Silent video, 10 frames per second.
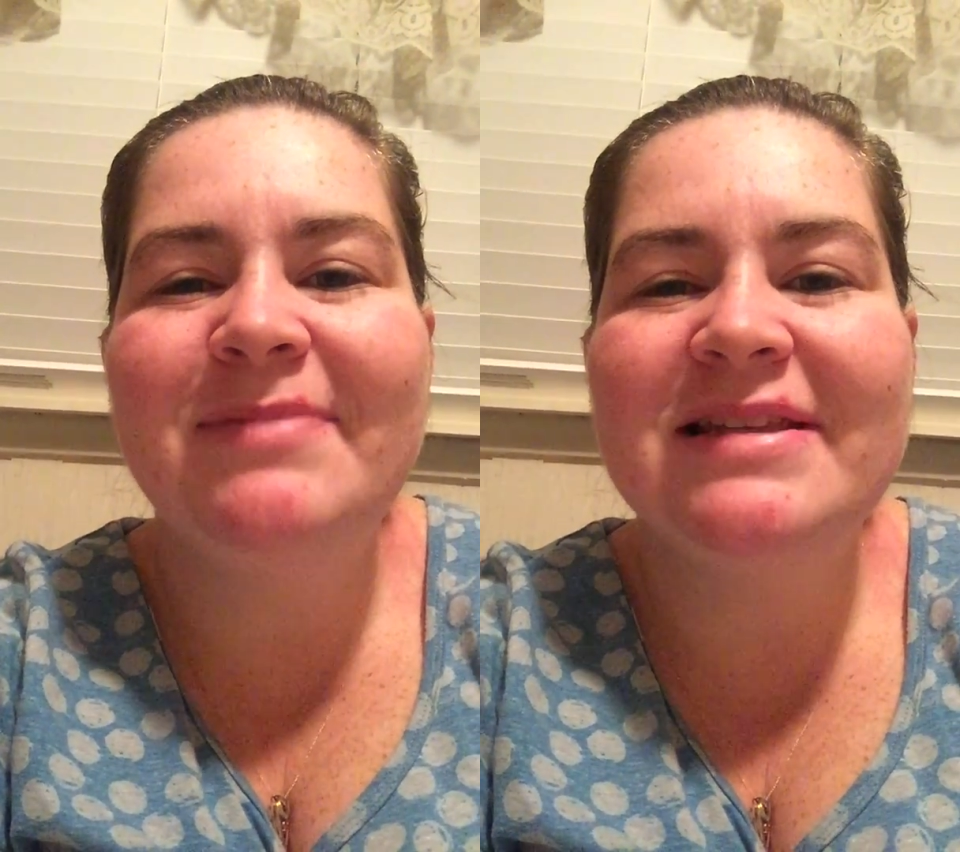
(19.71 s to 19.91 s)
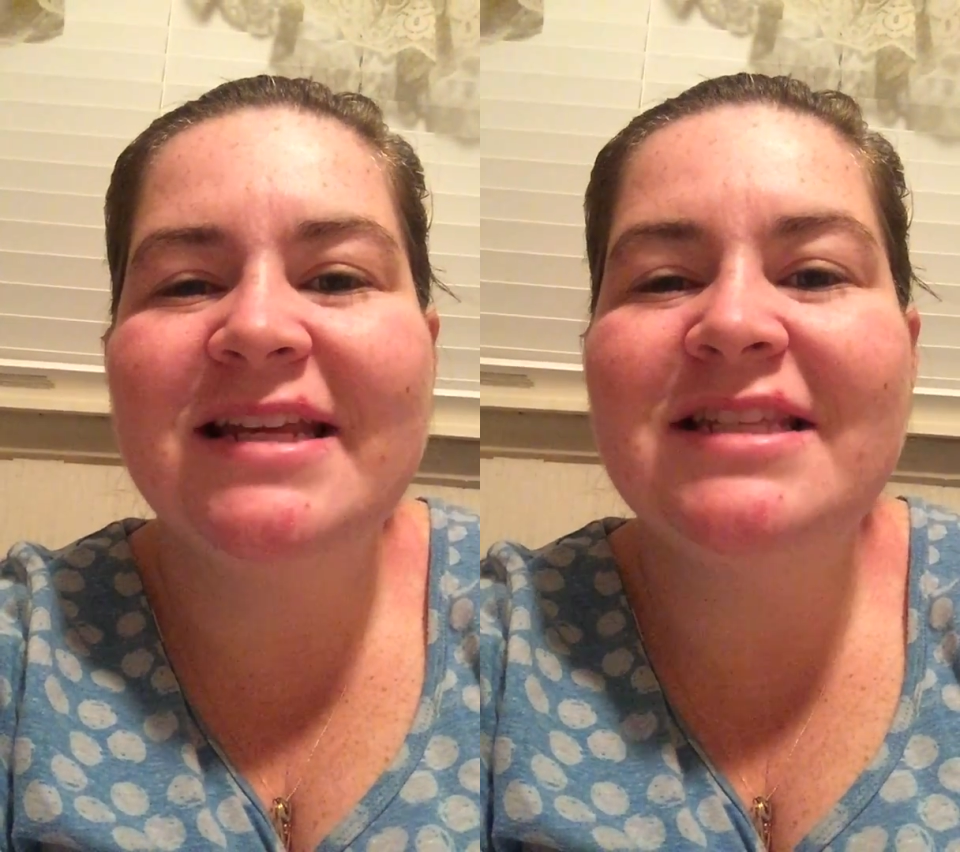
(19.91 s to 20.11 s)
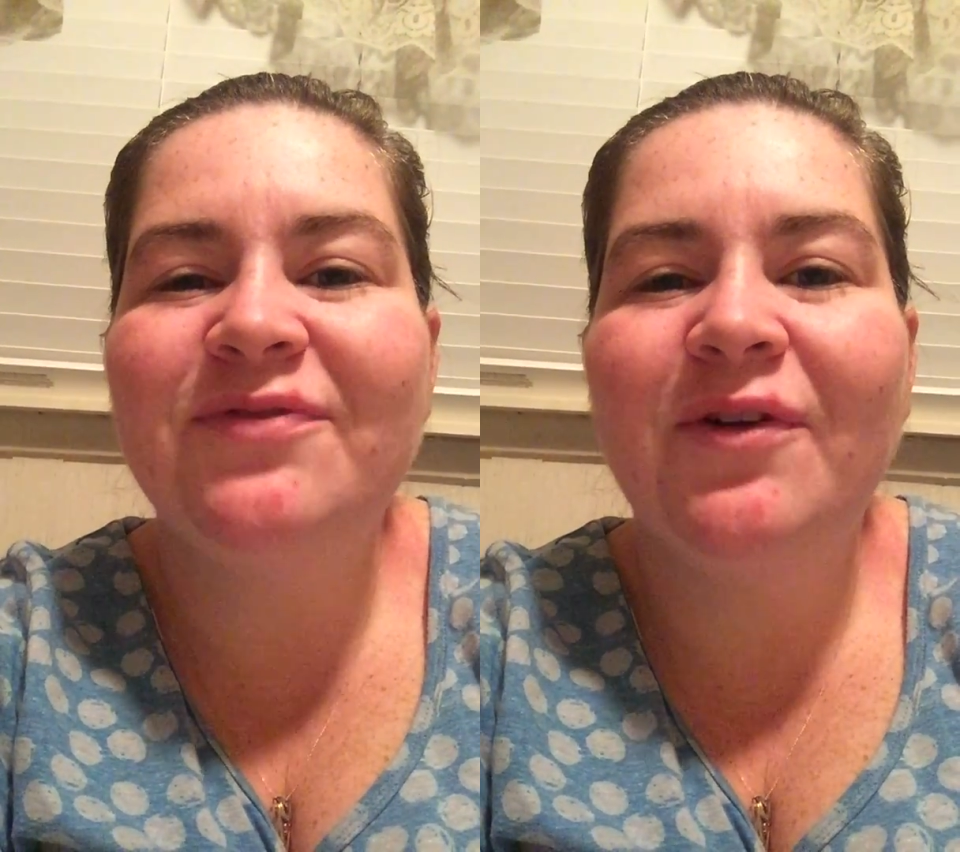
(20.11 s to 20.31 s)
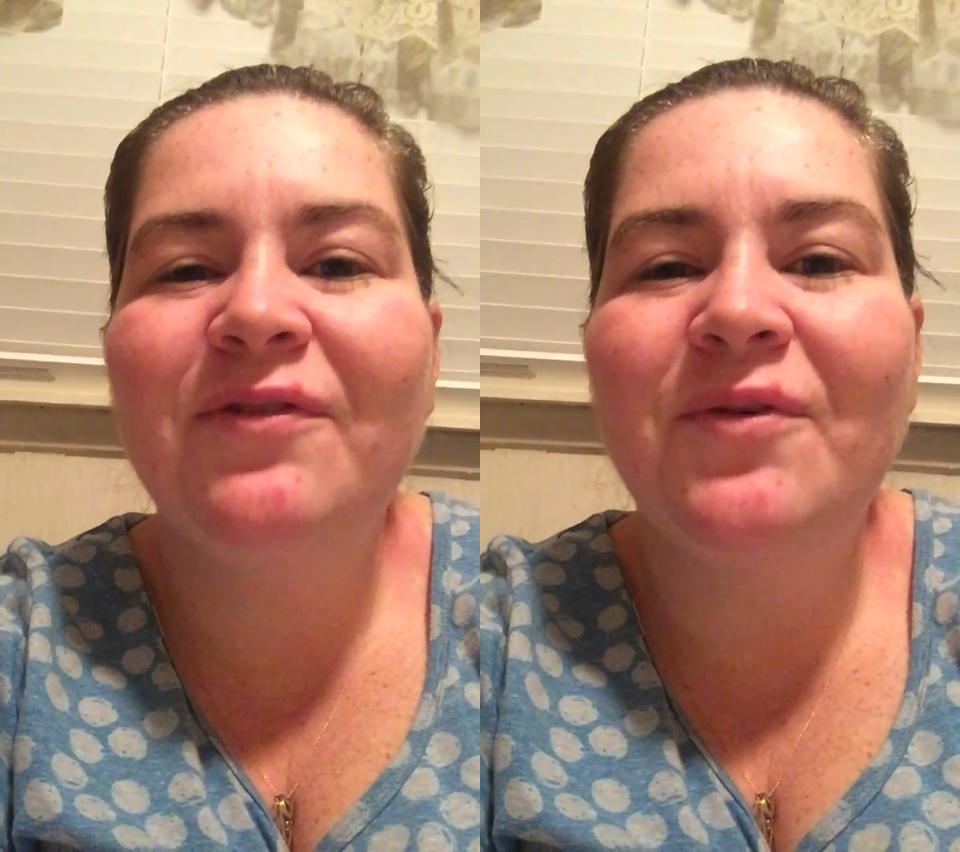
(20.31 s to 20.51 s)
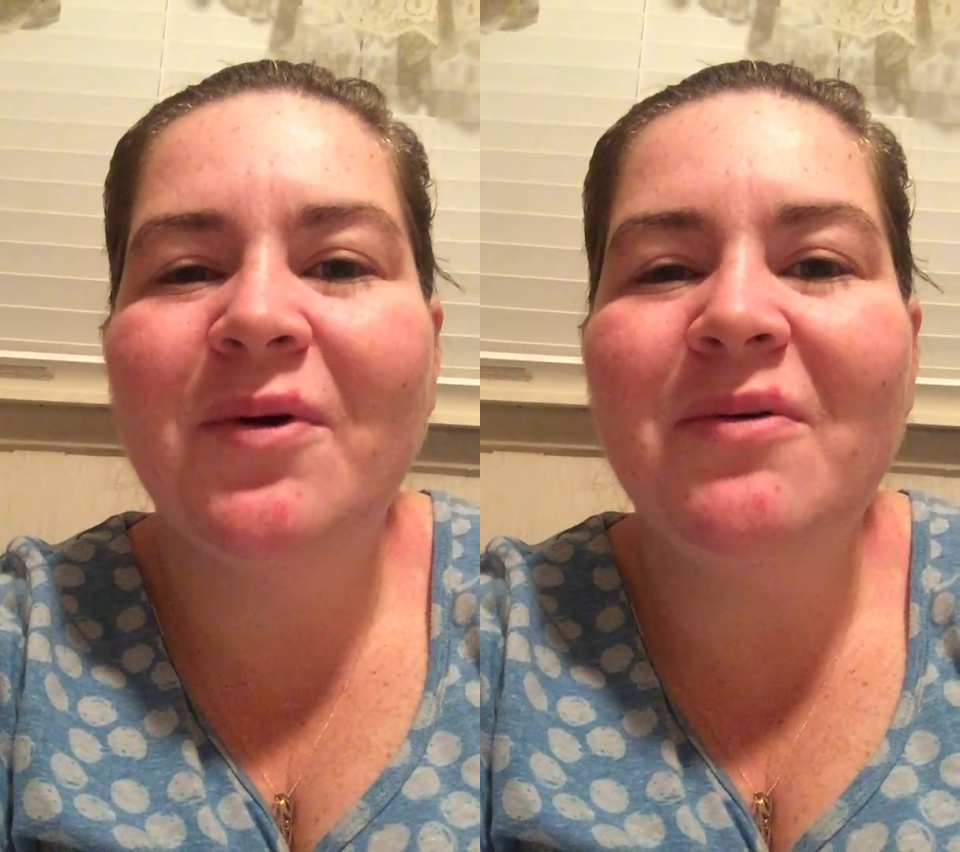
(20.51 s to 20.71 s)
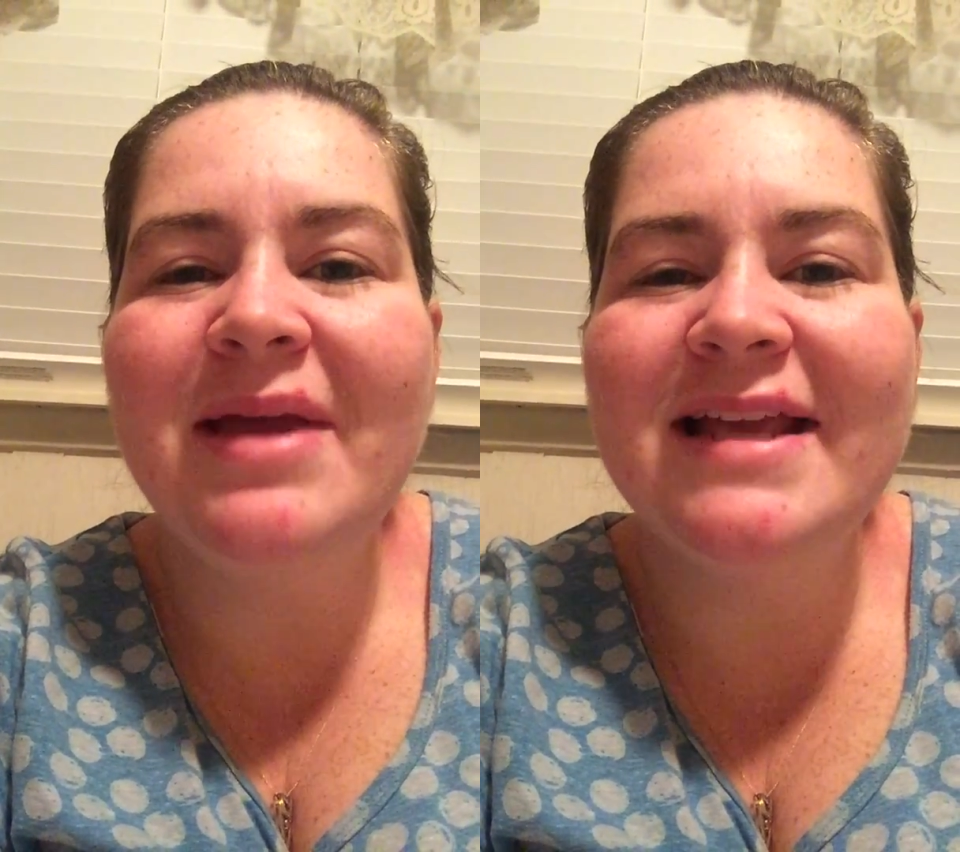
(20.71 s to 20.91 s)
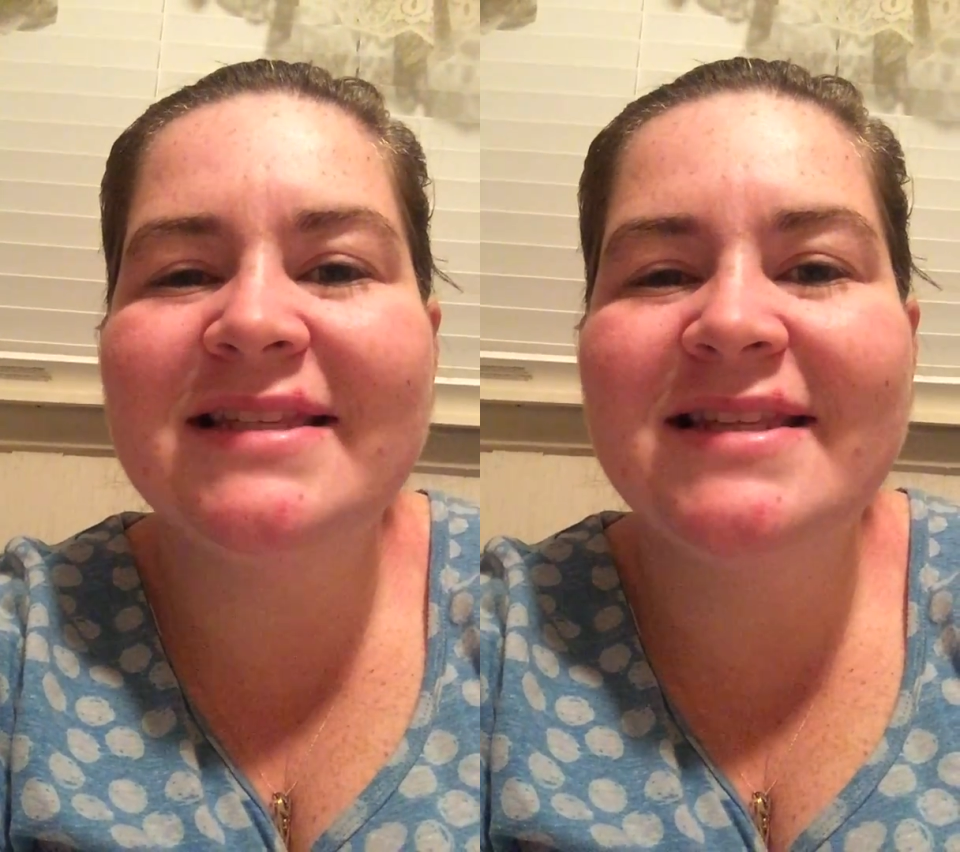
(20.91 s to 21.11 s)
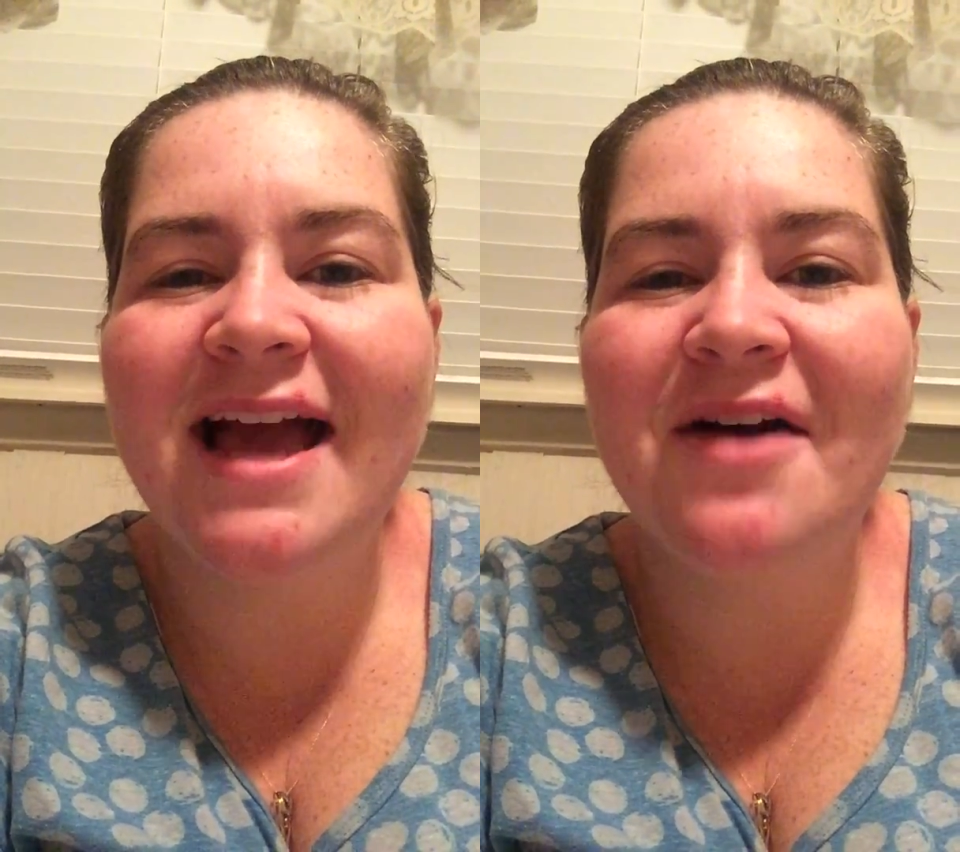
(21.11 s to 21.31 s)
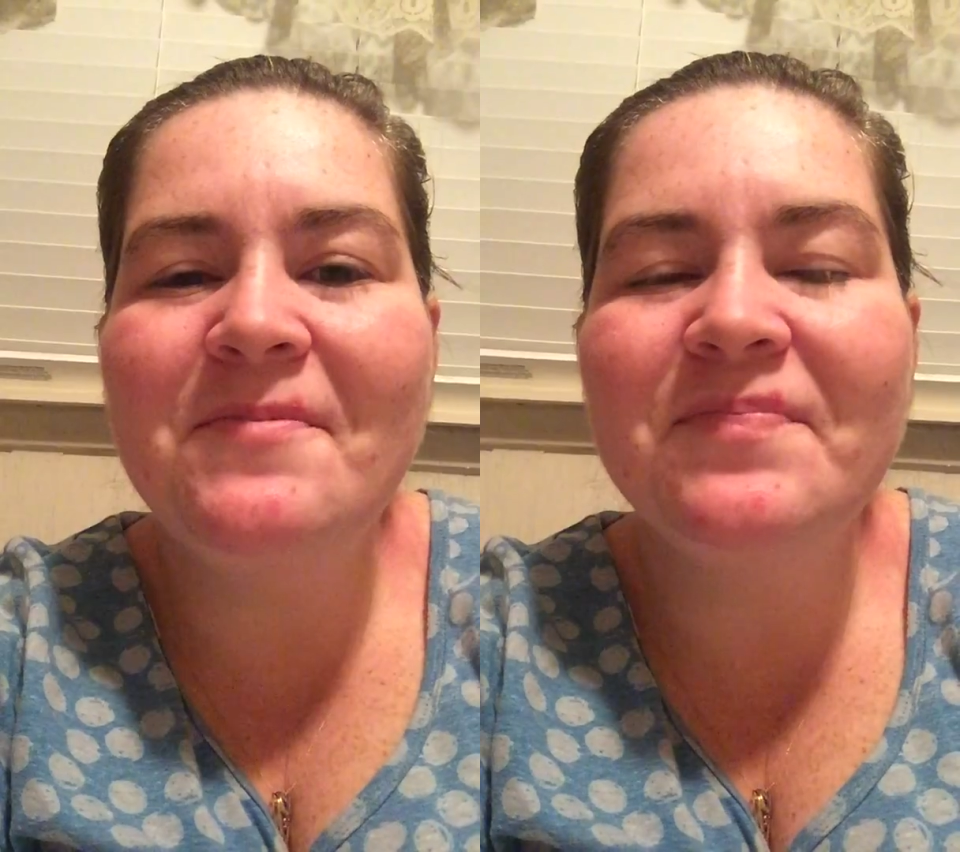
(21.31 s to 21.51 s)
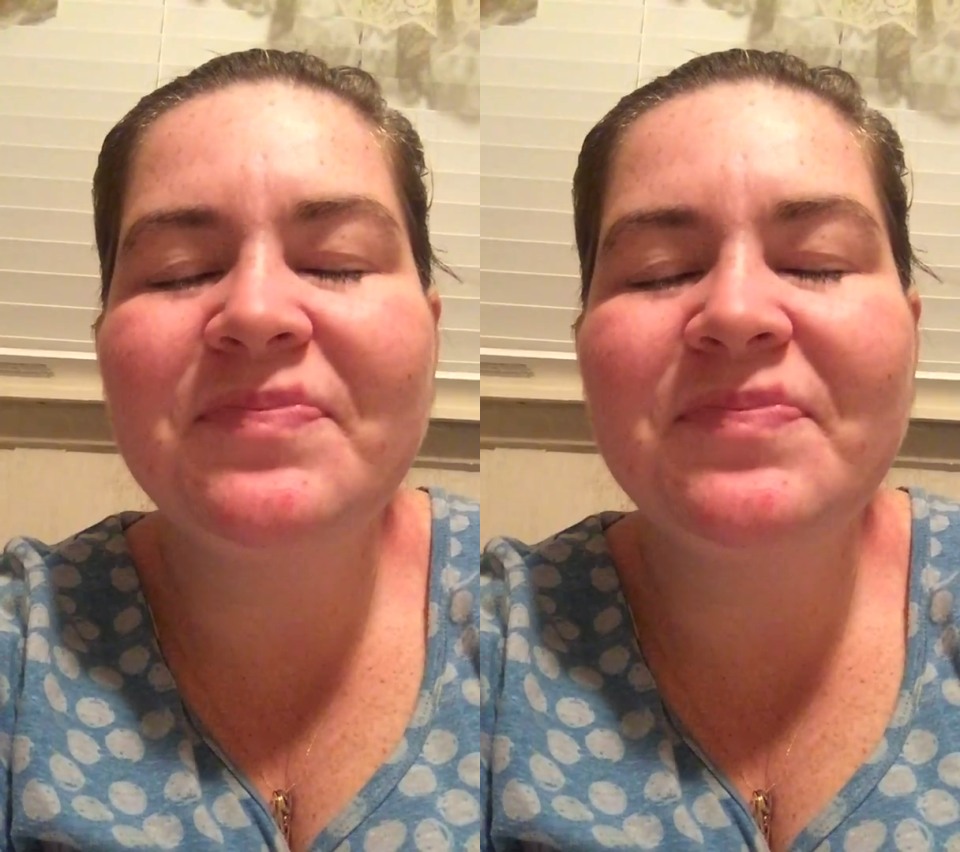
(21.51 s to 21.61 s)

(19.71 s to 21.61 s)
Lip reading: business for 4 weeks now,